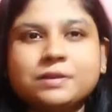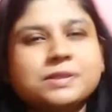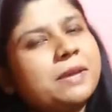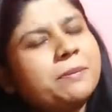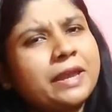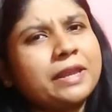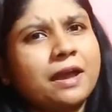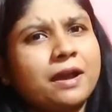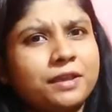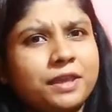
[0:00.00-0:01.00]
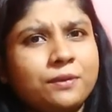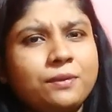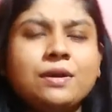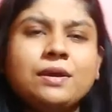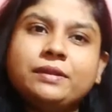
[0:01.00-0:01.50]
Some can
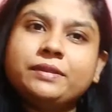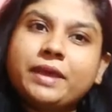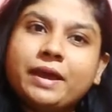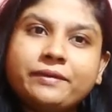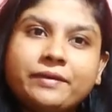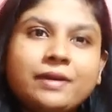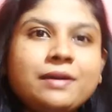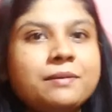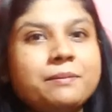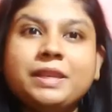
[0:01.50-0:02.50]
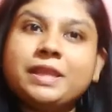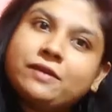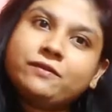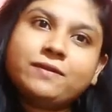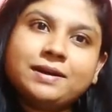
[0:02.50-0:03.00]
argue there are many
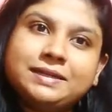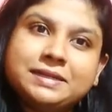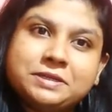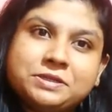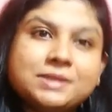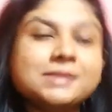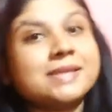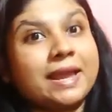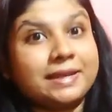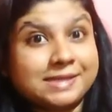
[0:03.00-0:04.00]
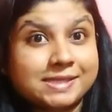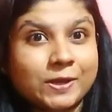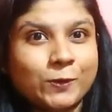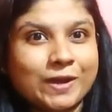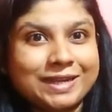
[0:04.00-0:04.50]
advantages than
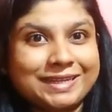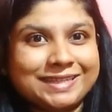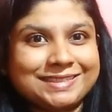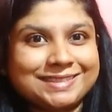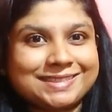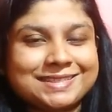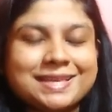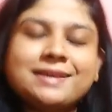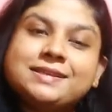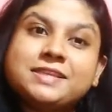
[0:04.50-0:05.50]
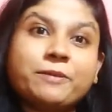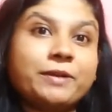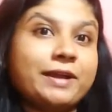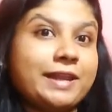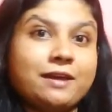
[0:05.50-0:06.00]
disadvantages.
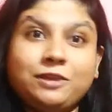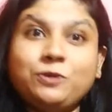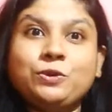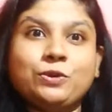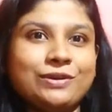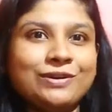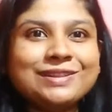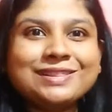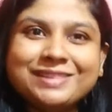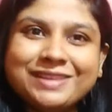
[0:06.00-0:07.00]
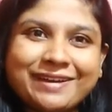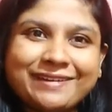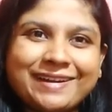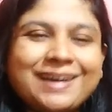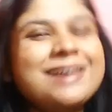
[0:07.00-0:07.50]
Some can argue no,
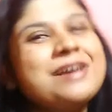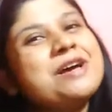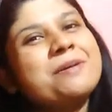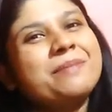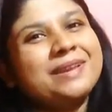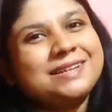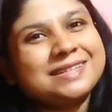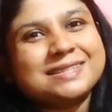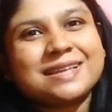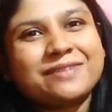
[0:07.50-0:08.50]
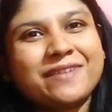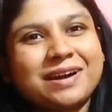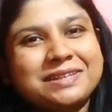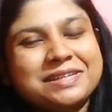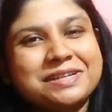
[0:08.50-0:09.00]
there are many
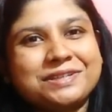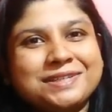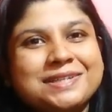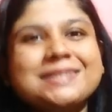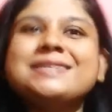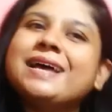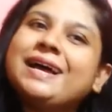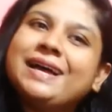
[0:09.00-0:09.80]
disadvantages